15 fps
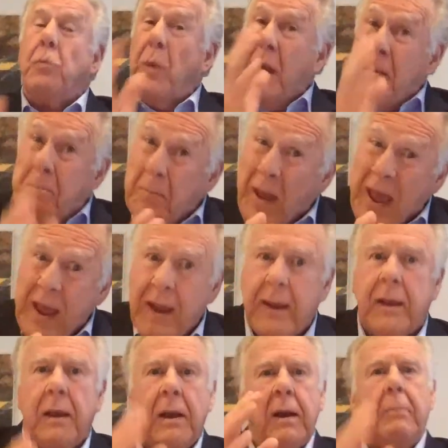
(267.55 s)
We
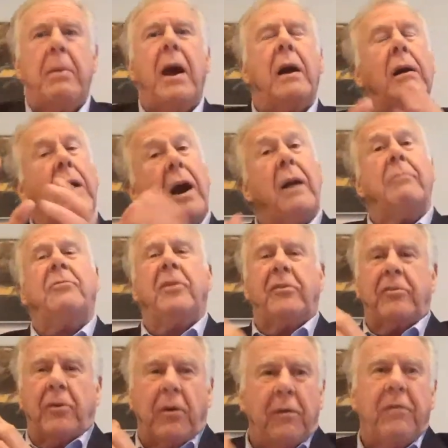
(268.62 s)
make about
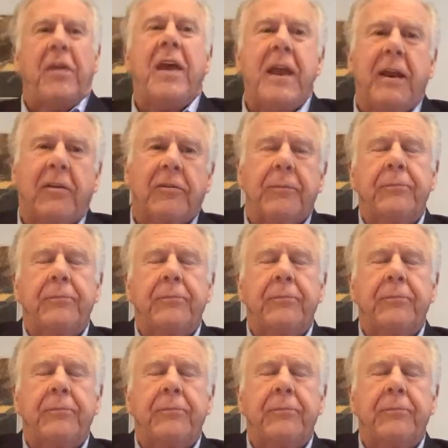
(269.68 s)
objects or things.